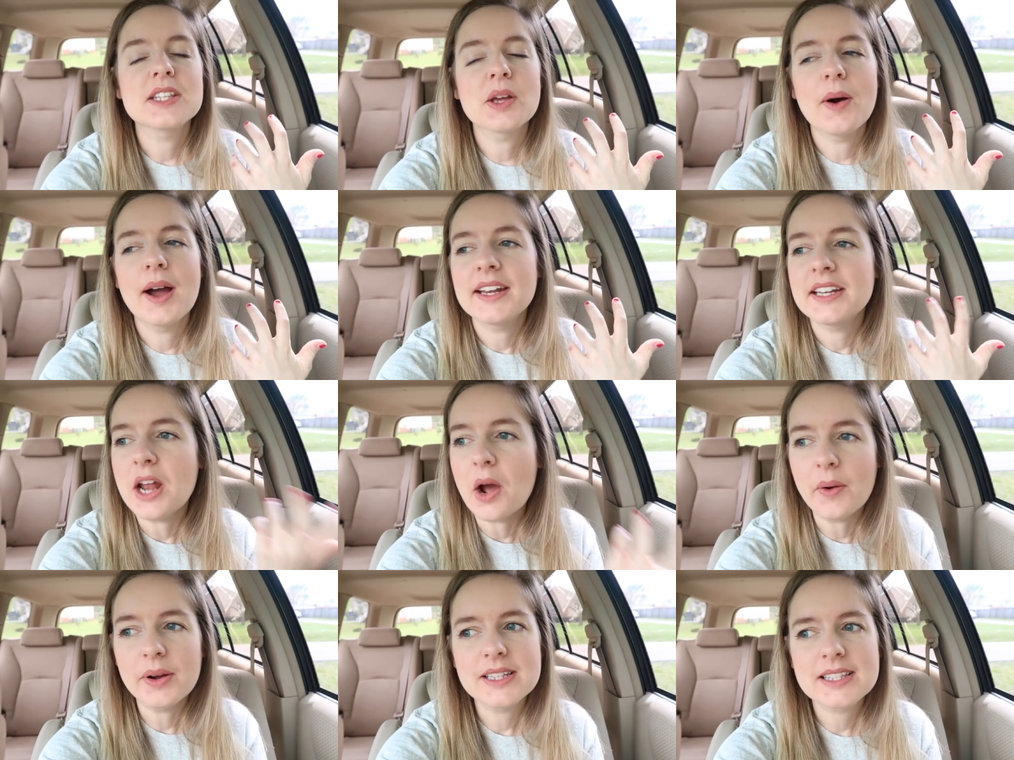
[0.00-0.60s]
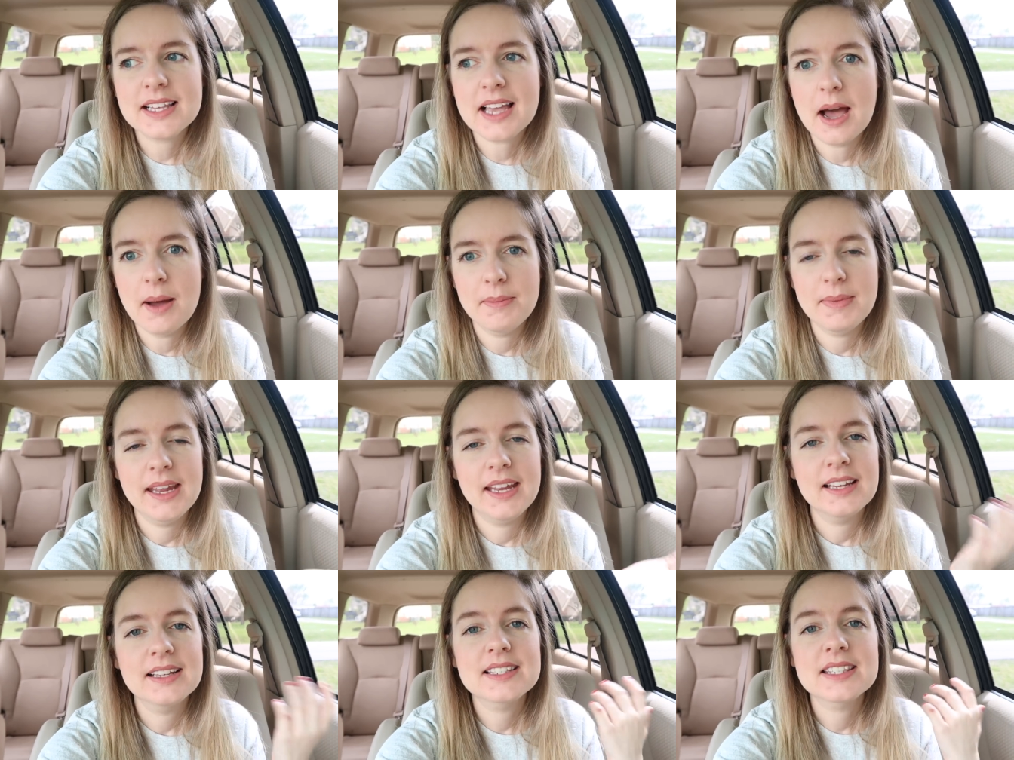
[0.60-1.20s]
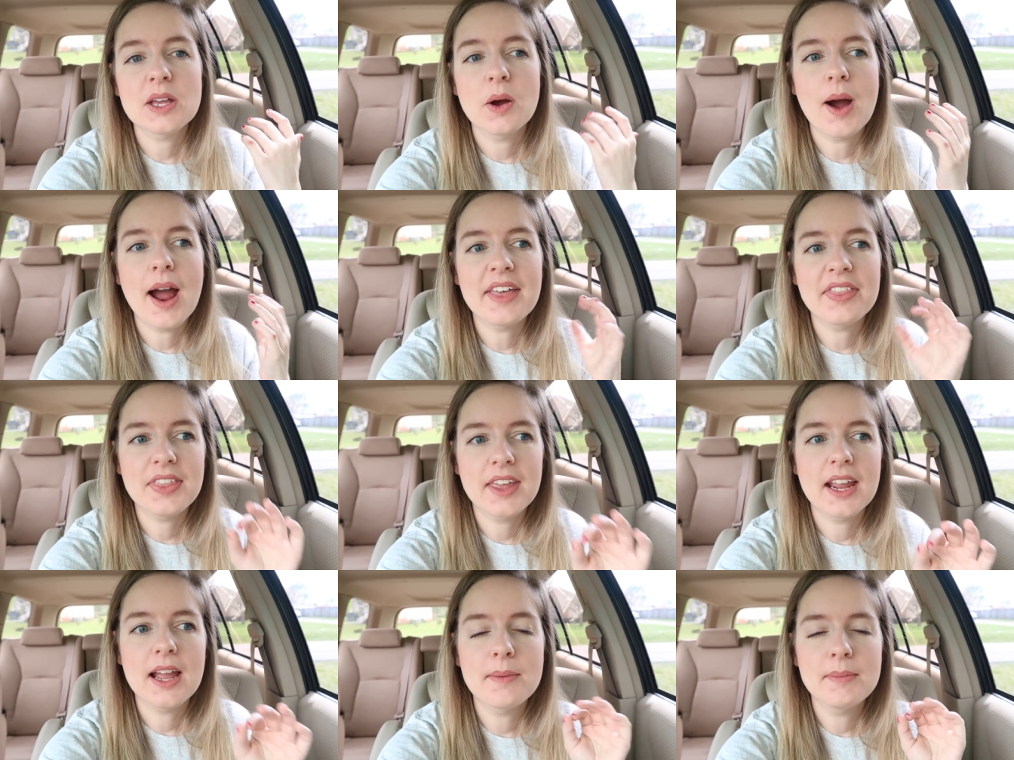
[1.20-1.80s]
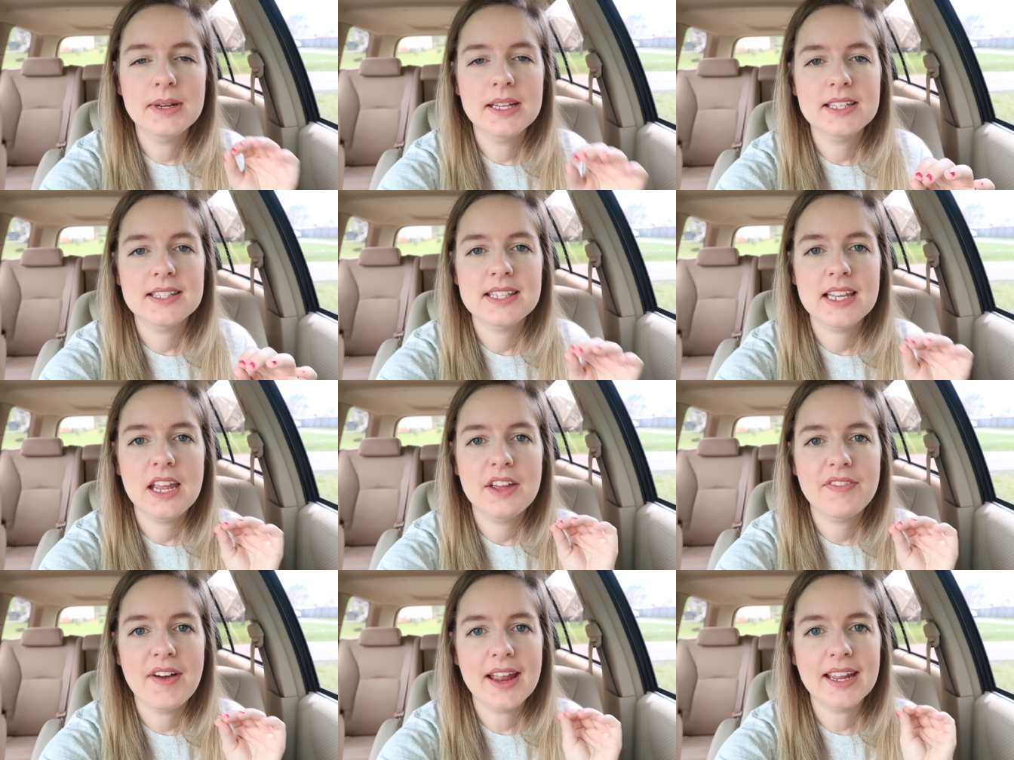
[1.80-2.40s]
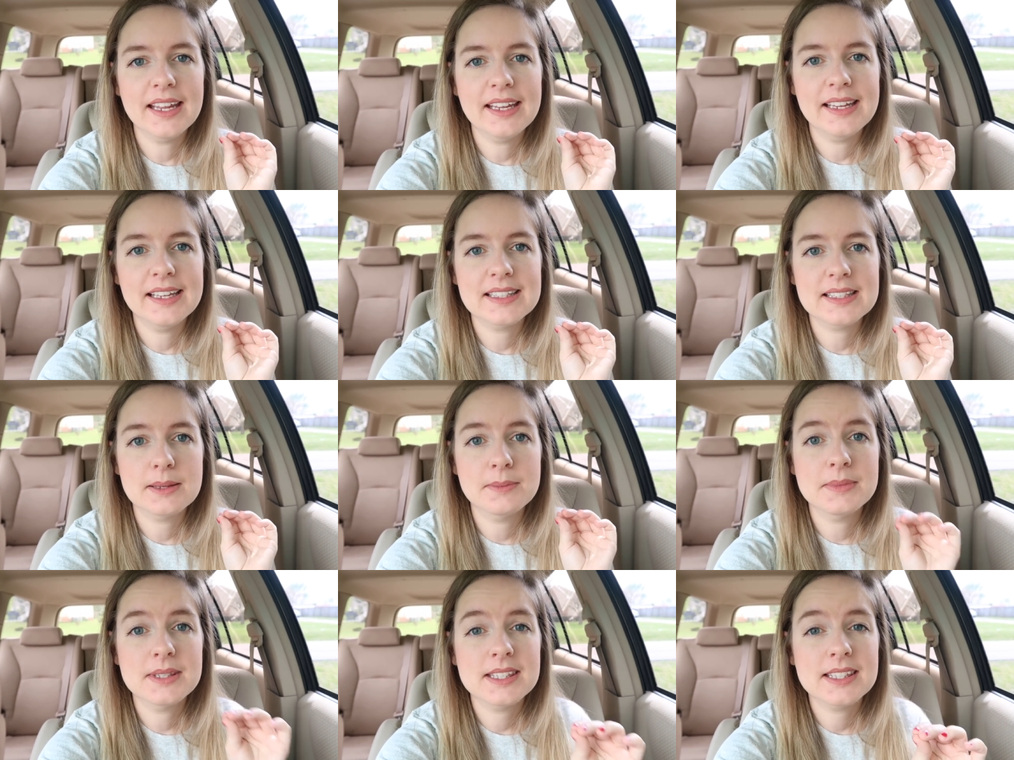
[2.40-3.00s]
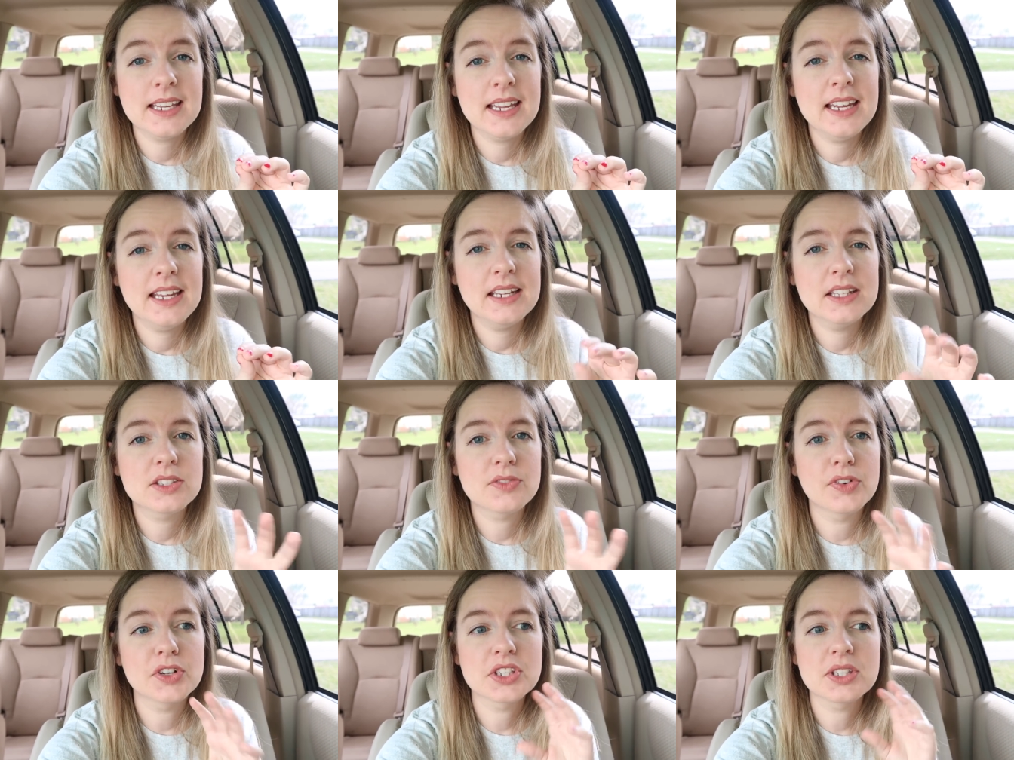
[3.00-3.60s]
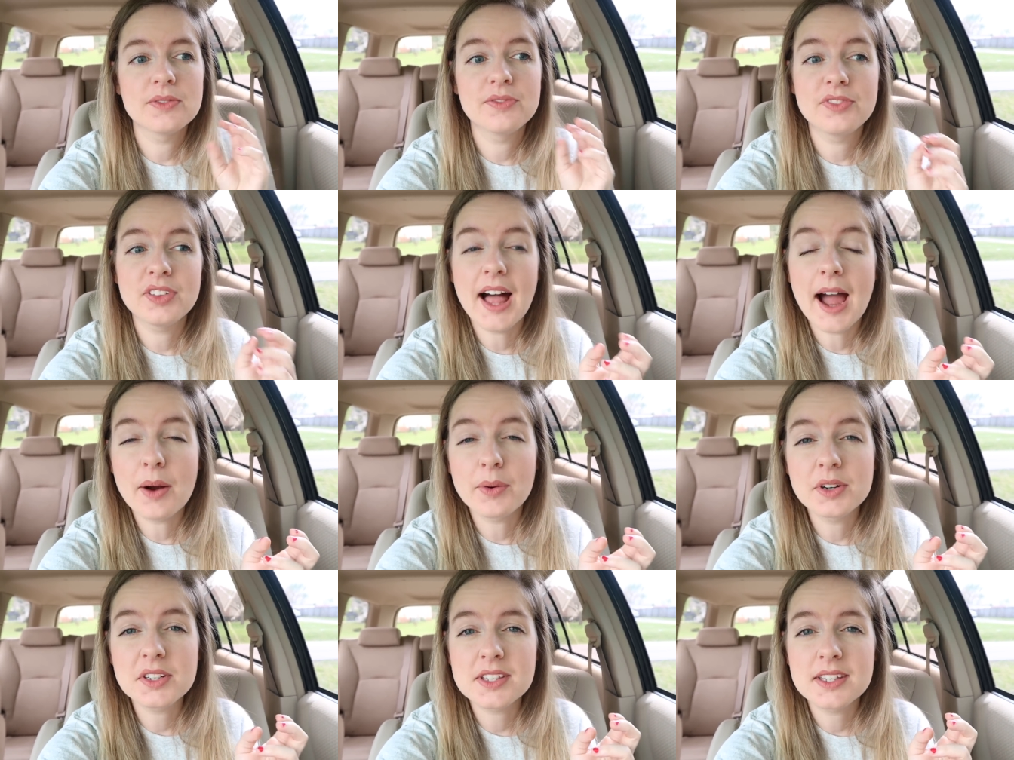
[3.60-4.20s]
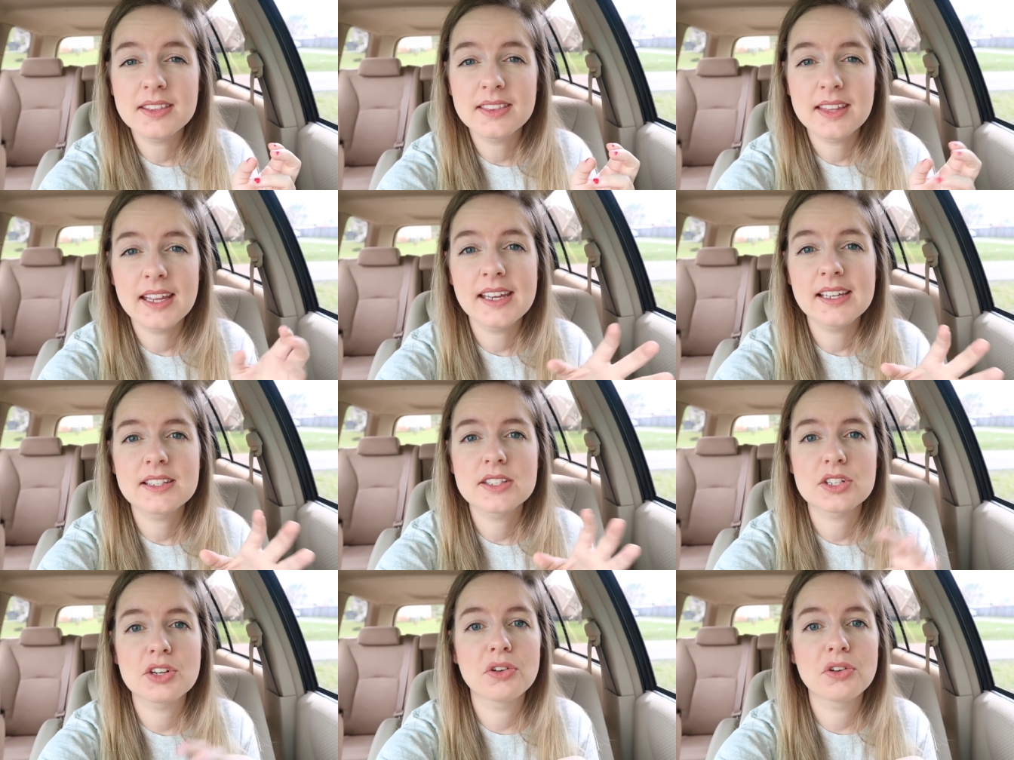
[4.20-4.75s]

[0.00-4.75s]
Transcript: So I know it's coming. So I think I'm gonna see see if I can get some seeds for some flowers and things